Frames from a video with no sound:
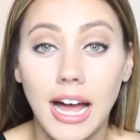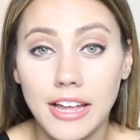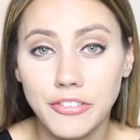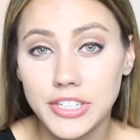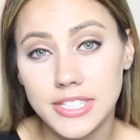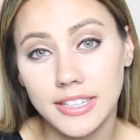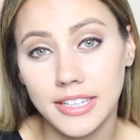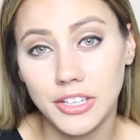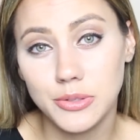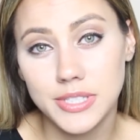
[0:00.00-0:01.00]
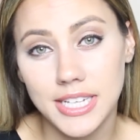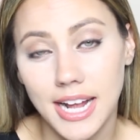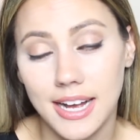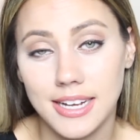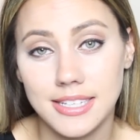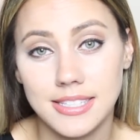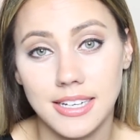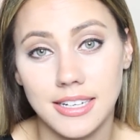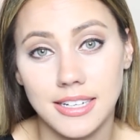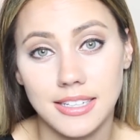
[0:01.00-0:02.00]
I recently used it as
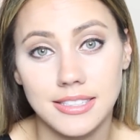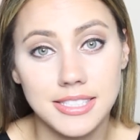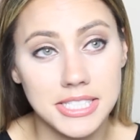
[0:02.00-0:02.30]
a